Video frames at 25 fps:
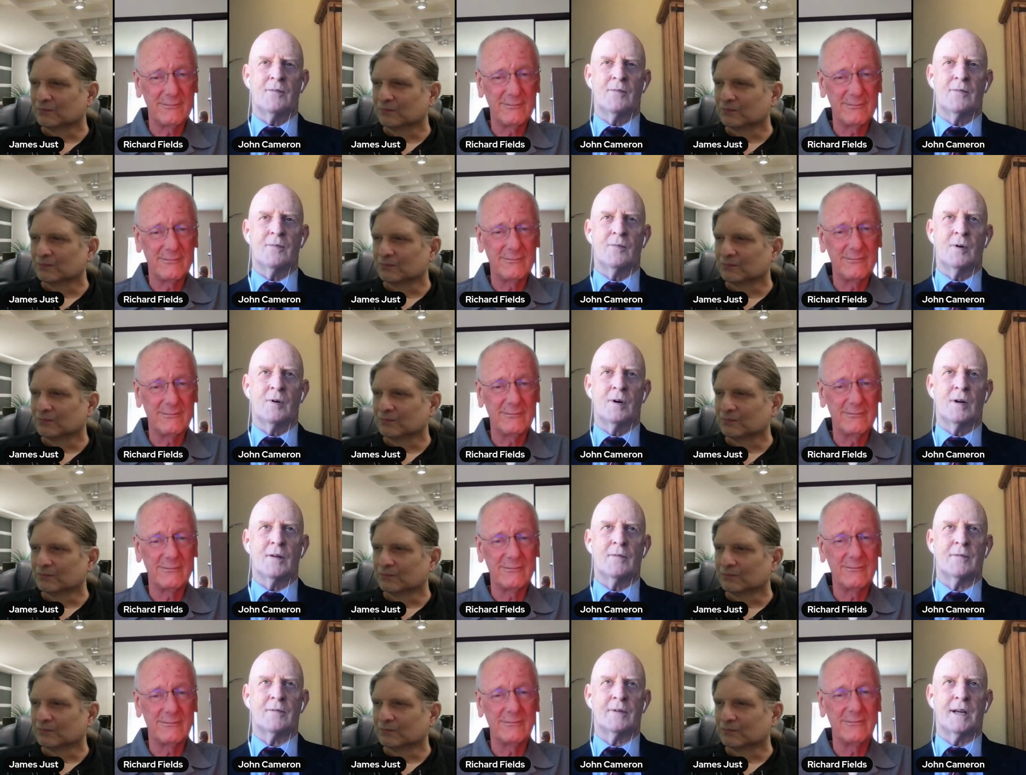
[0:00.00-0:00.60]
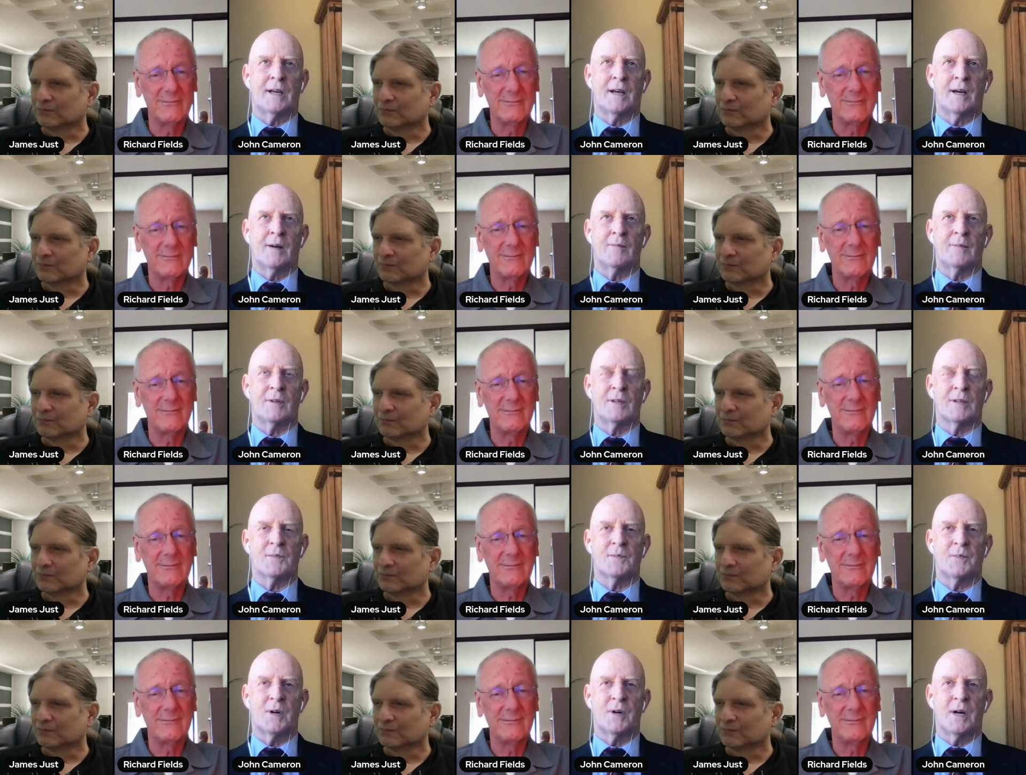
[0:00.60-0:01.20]
Speaker 1: one of
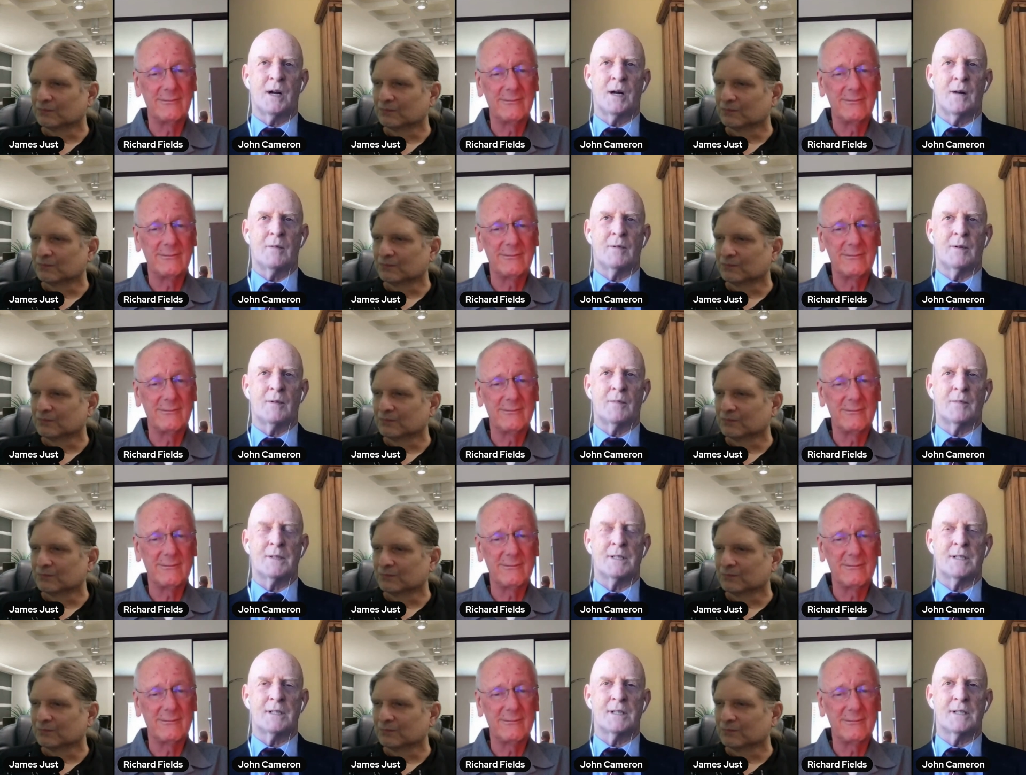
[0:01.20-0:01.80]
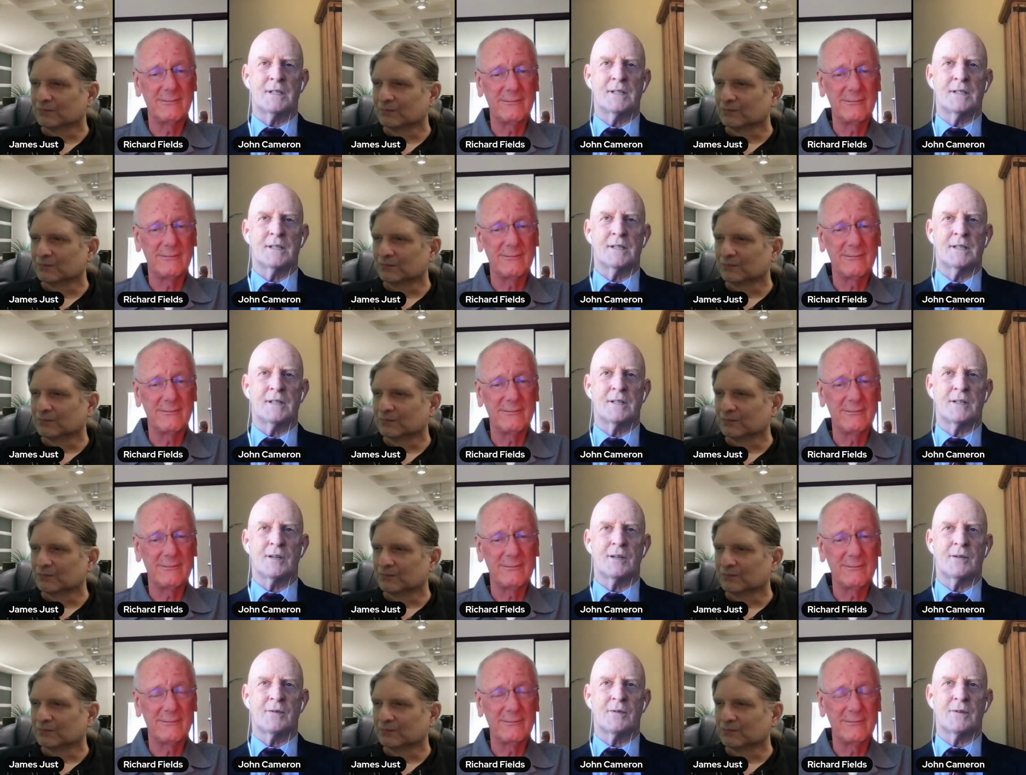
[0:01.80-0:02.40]
Kamala's problems is that
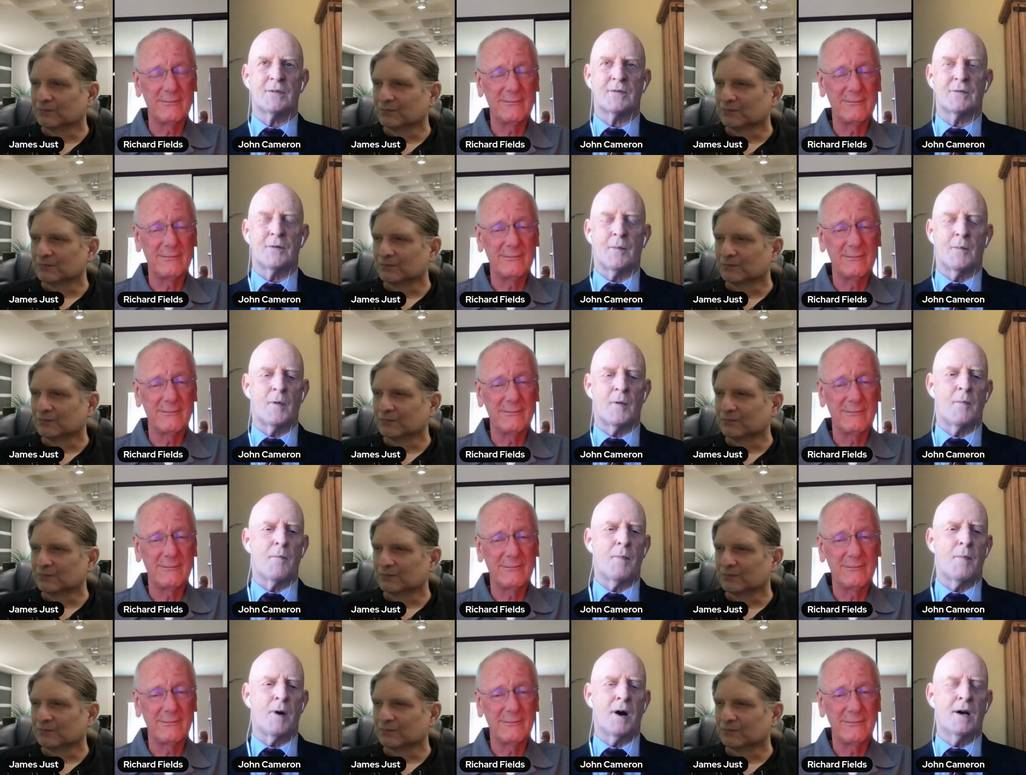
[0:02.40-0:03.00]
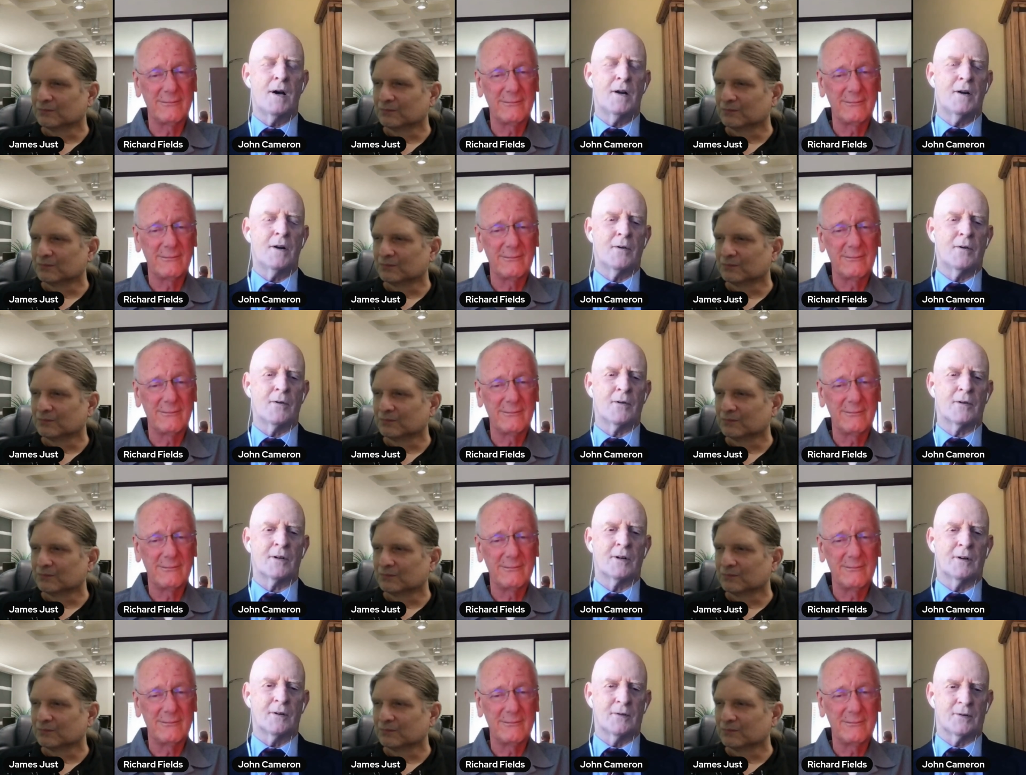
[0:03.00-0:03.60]
she was from the
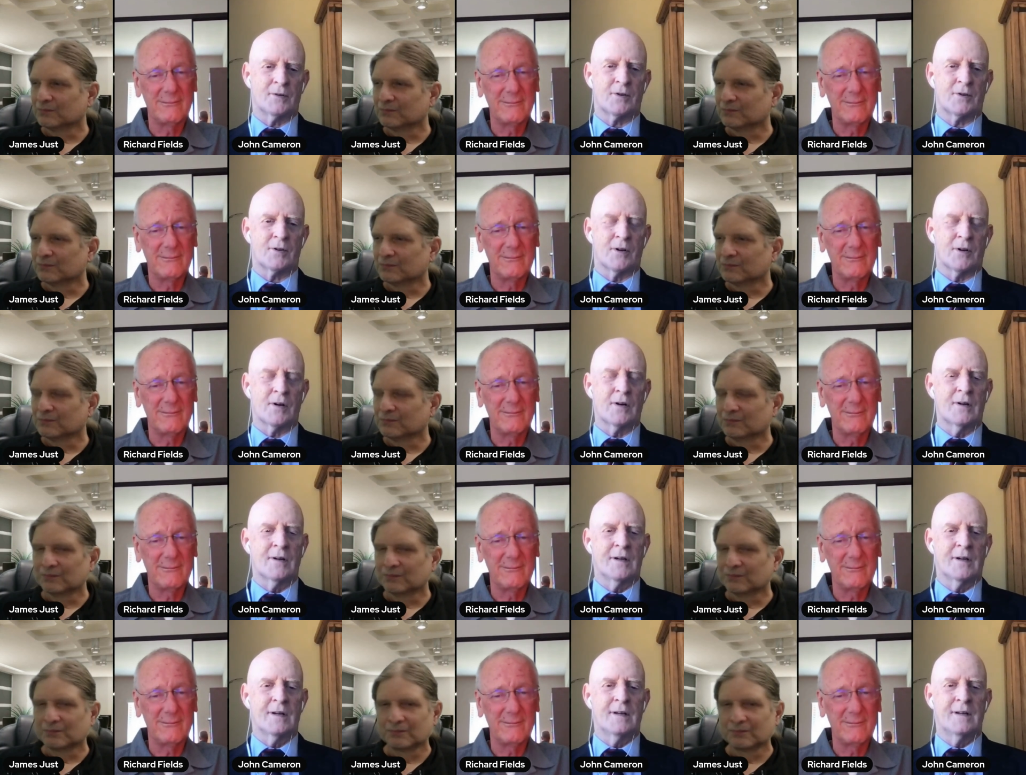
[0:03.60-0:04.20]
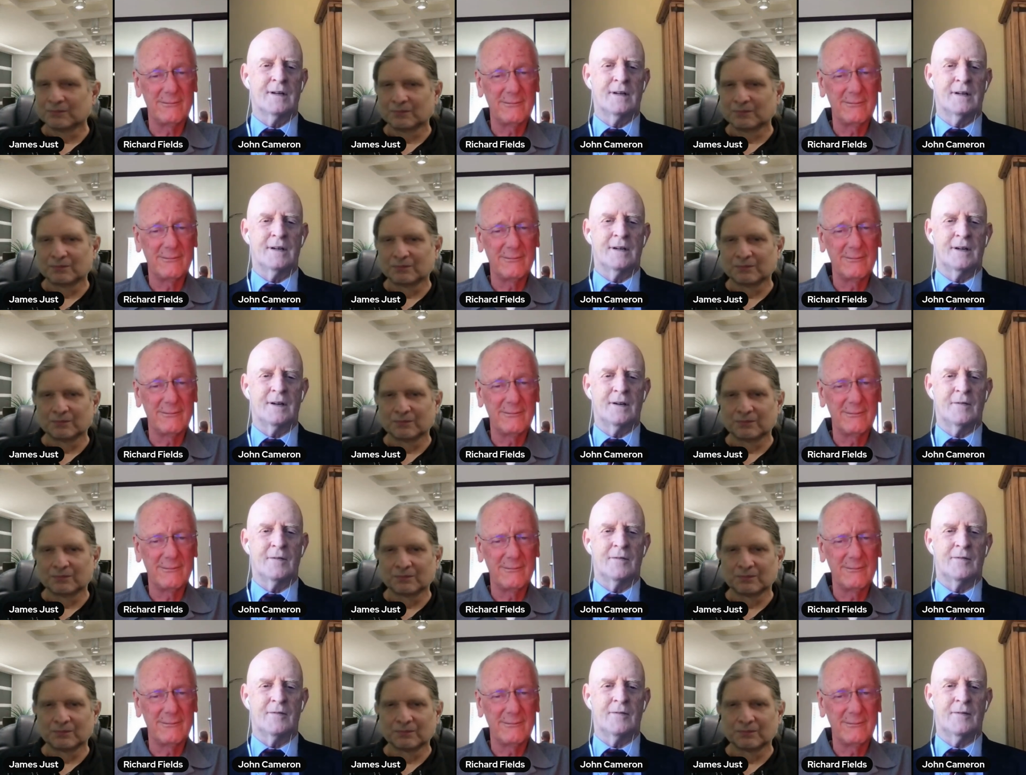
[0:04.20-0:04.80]
monoculture
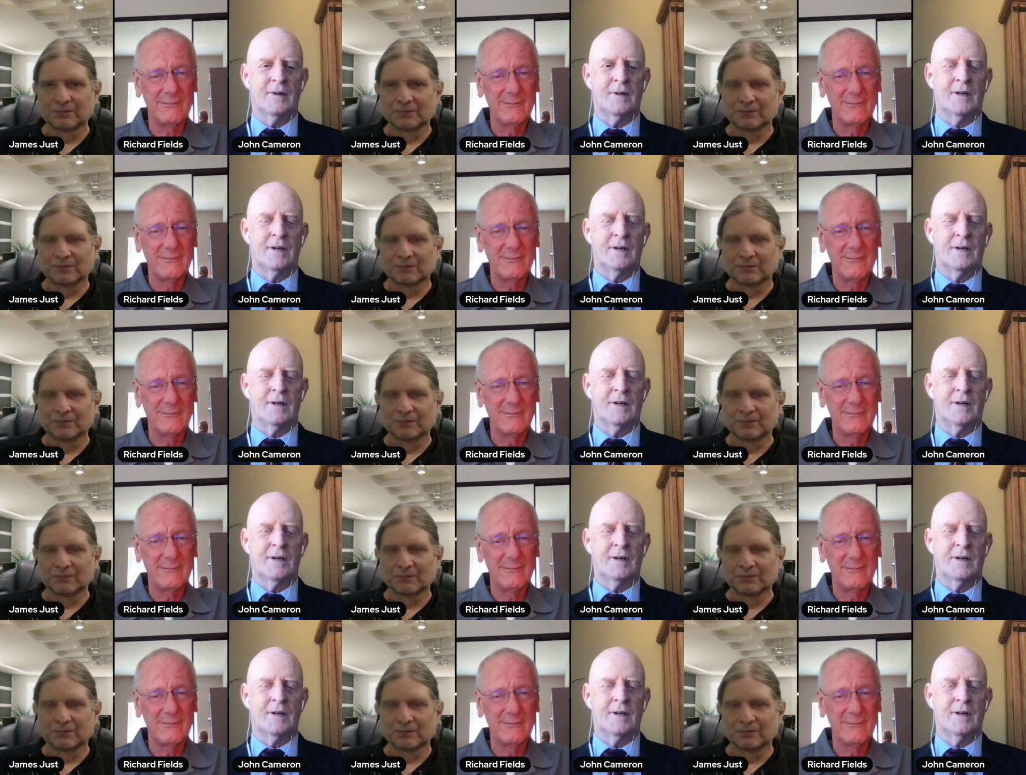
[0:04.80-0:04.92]
of